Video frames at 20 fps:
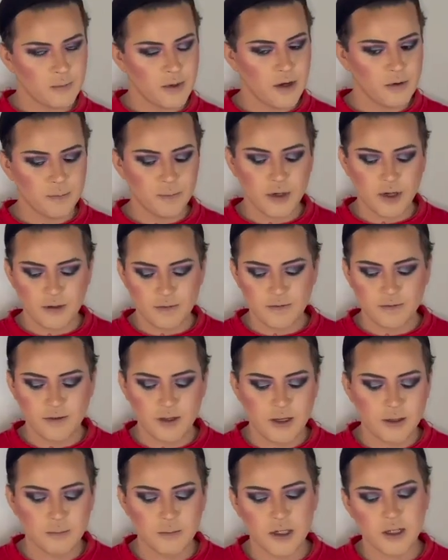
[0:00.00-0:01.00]
out
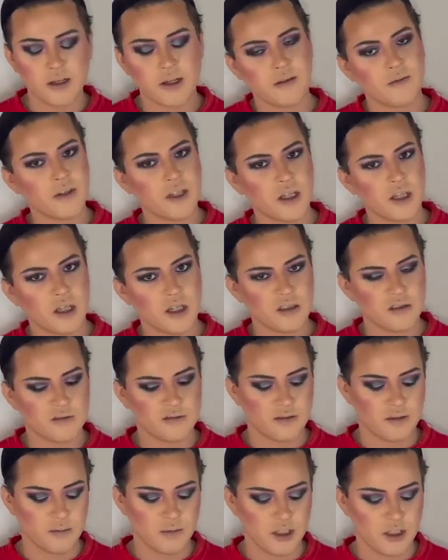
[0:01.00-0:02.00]
perfect, but it never does for
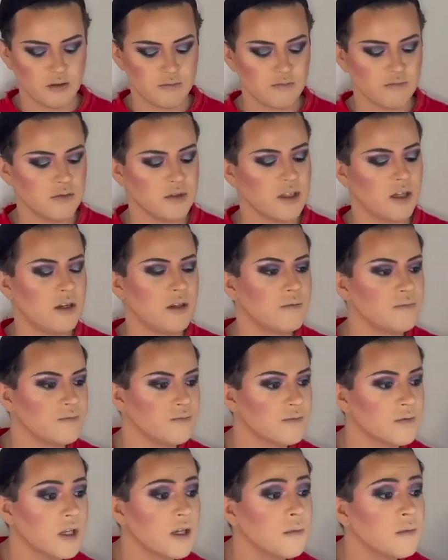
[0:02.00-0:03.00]
me. So
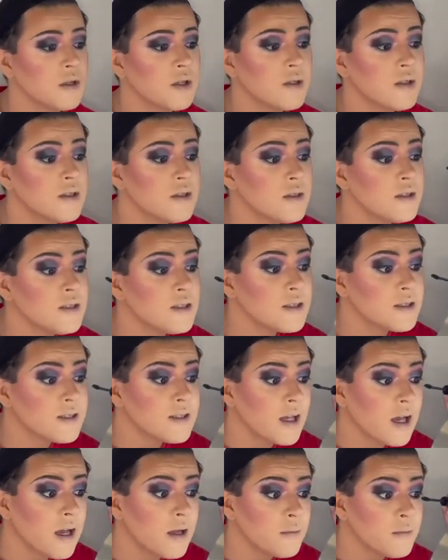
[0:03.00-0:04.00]
I'm going to just
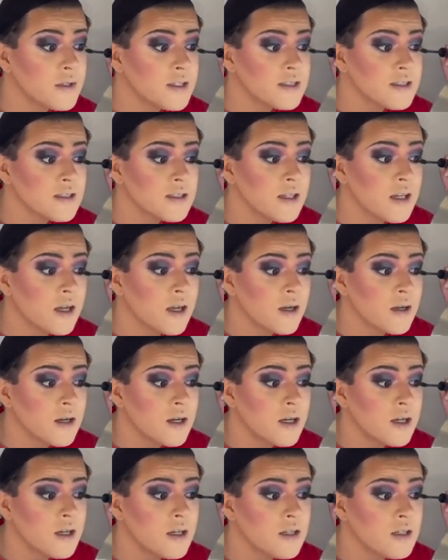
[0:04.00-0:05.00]
add
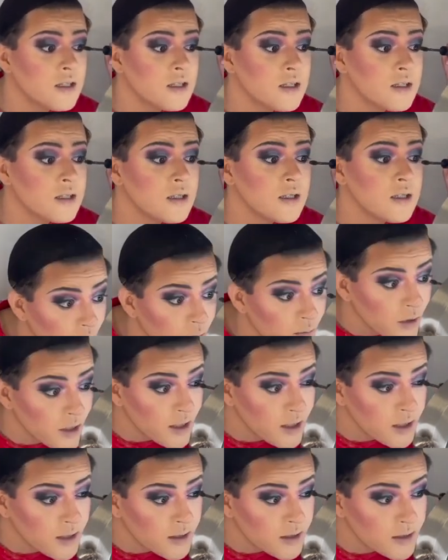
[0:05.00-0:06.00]
mascara
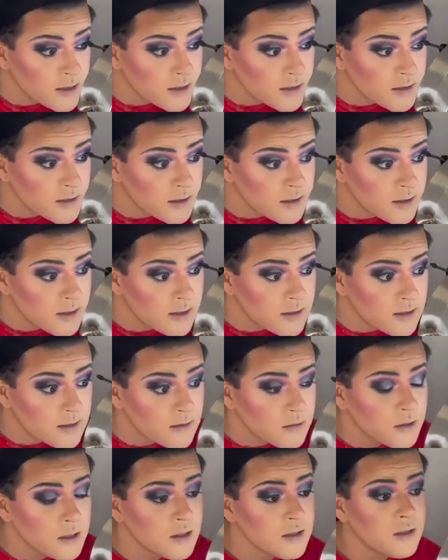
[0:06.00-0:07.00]
because this is
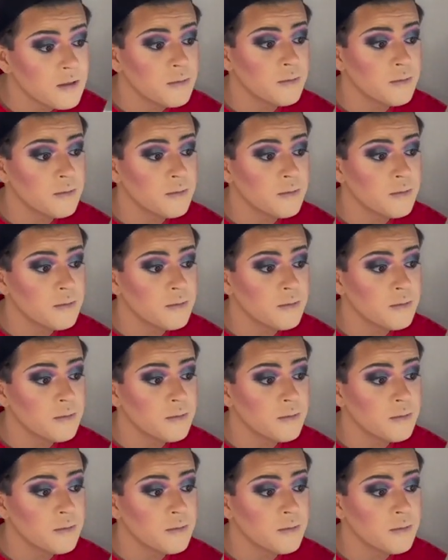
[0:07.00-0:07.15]
going to